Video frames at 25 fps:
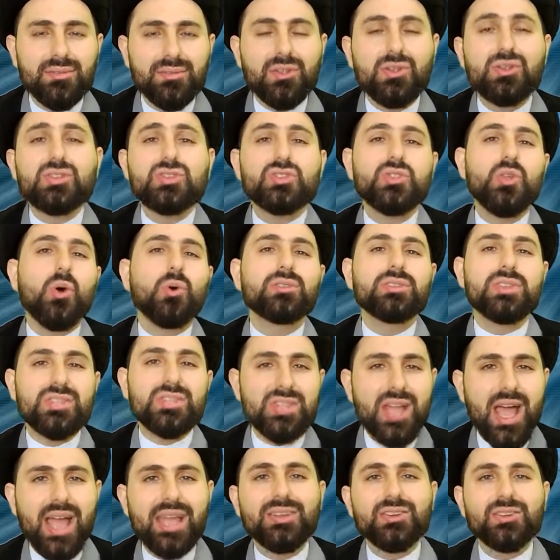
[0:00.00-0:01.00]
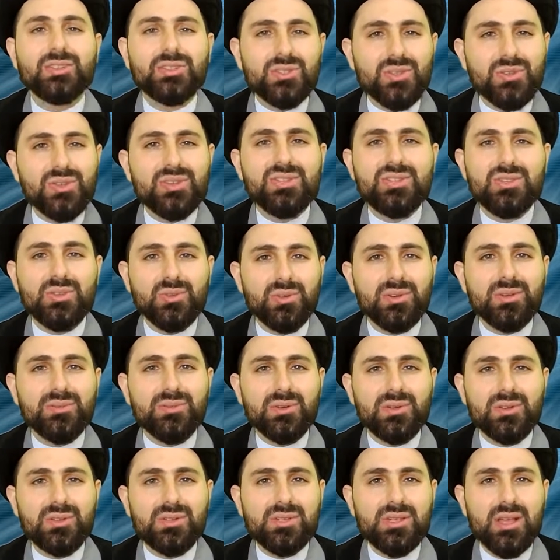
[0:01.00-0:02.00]
There is no designer to this
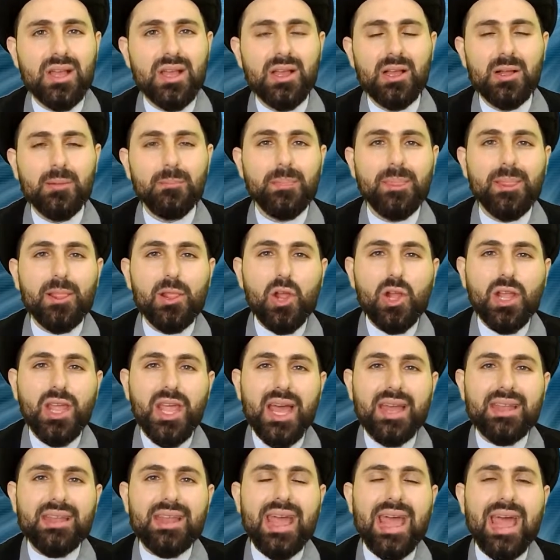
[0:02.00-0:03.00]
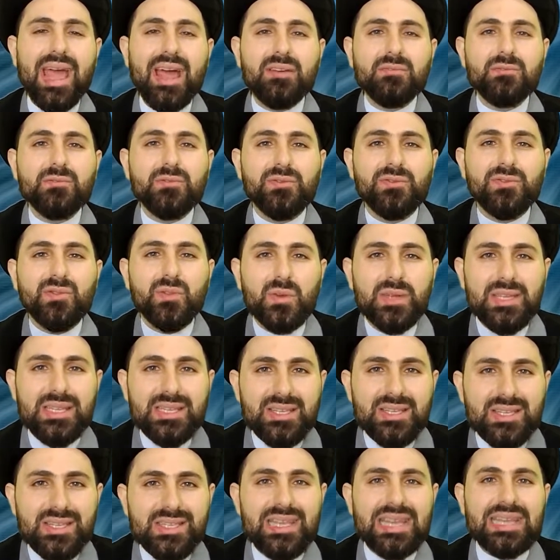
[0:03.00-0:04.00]
universe. Look at every
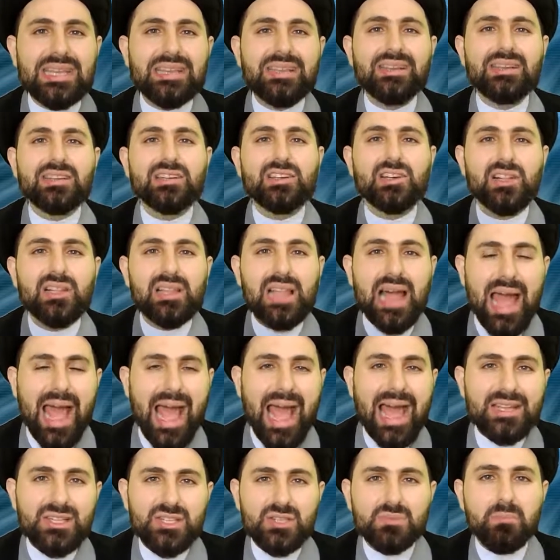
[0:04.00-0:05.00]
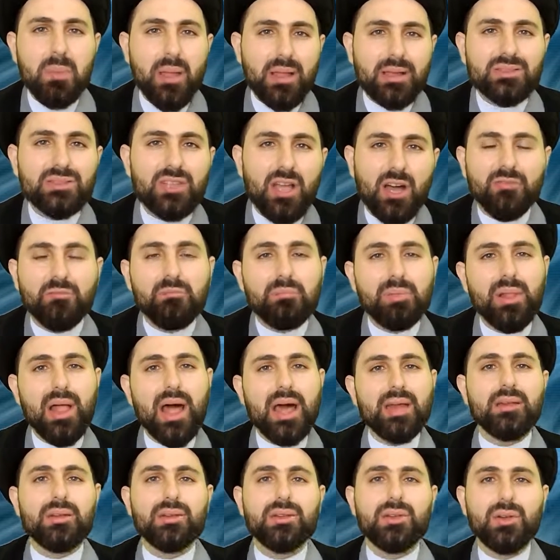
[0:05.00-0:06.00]
single aspect of
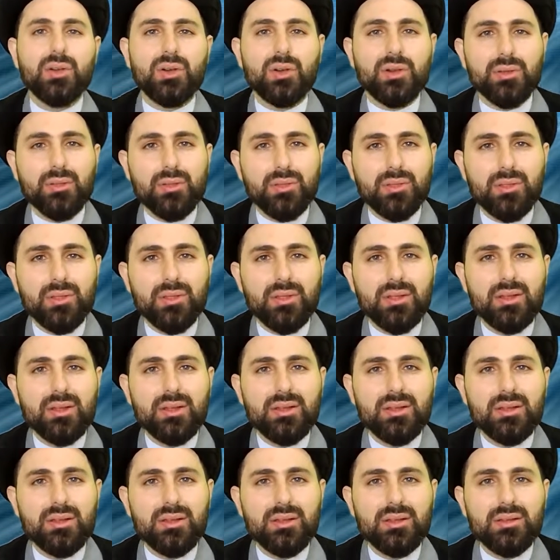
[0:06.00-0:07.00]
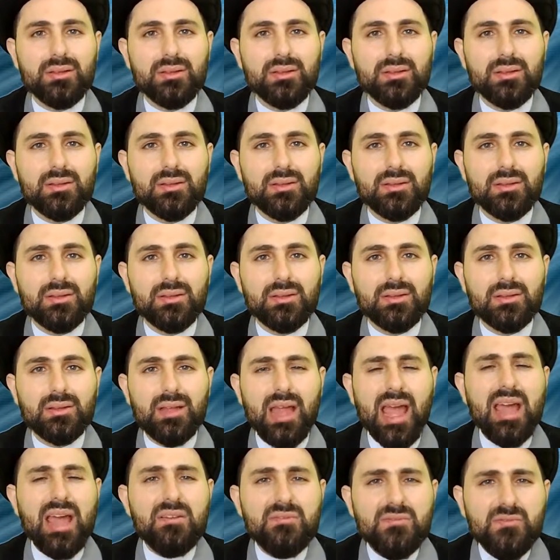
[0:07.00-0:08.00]
planet Earth.
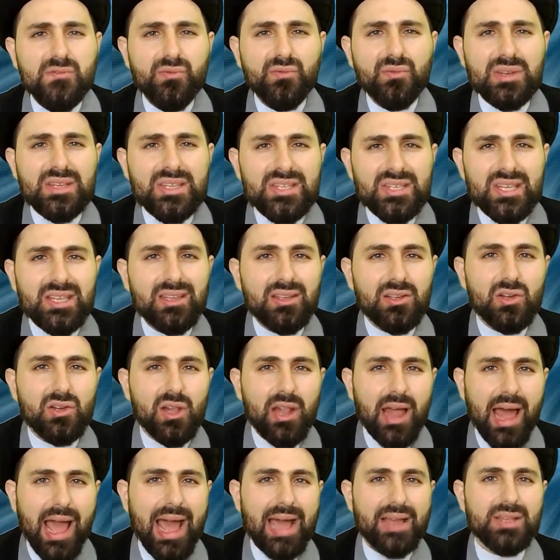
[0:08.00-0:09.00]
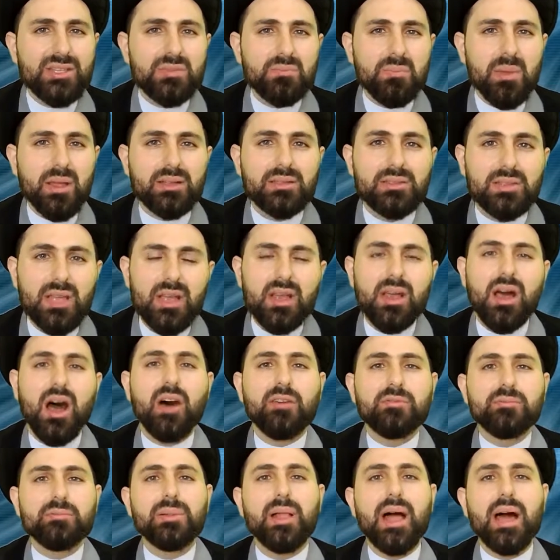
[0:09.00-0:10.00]
Every single aspect
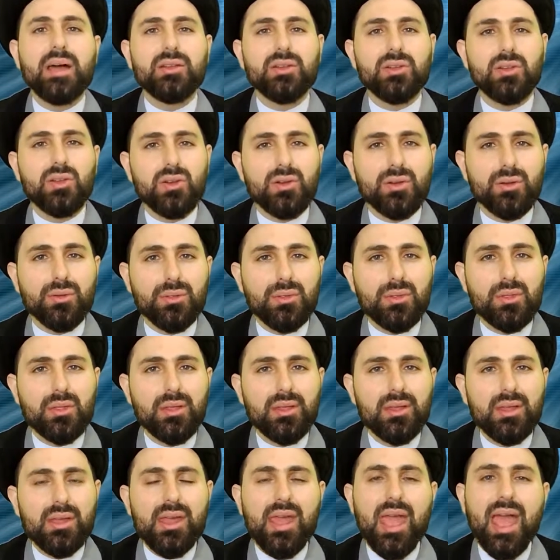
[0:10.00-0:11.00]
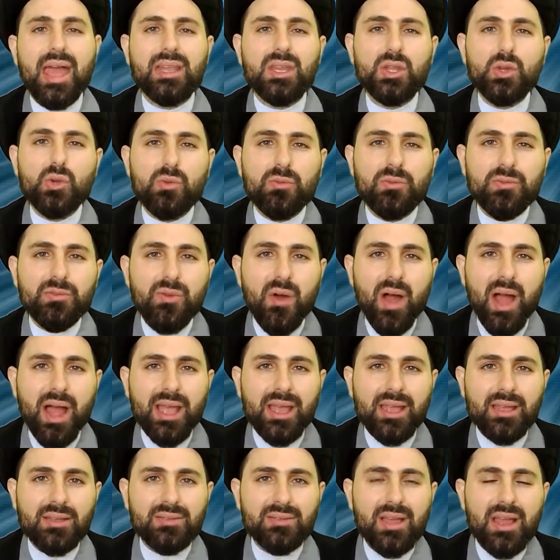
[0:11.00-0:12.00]
of planet Earth. And you
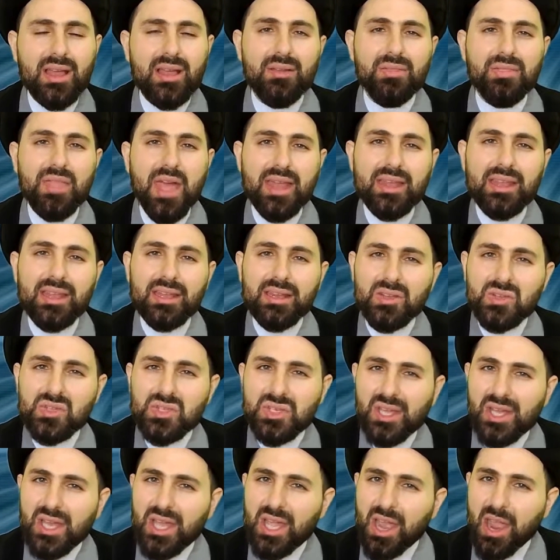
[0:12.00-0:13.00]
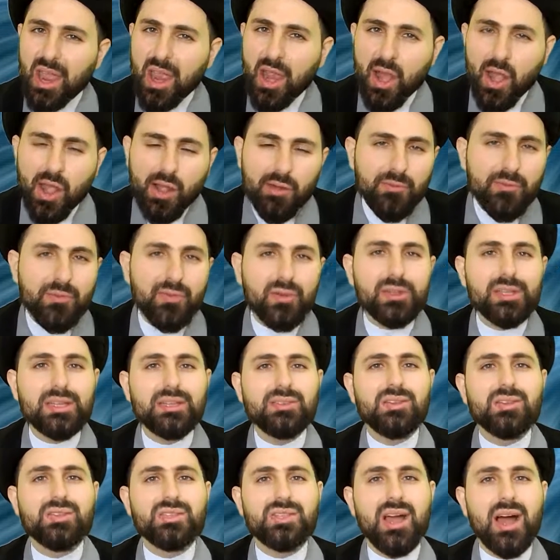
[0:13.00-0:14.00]
find that it is carefully
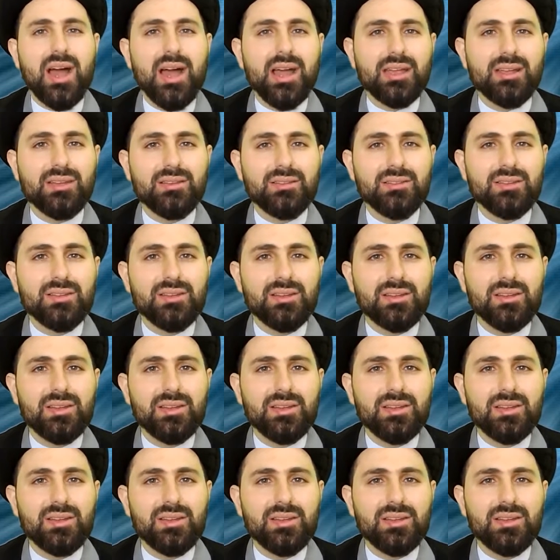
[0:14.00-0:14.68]
designed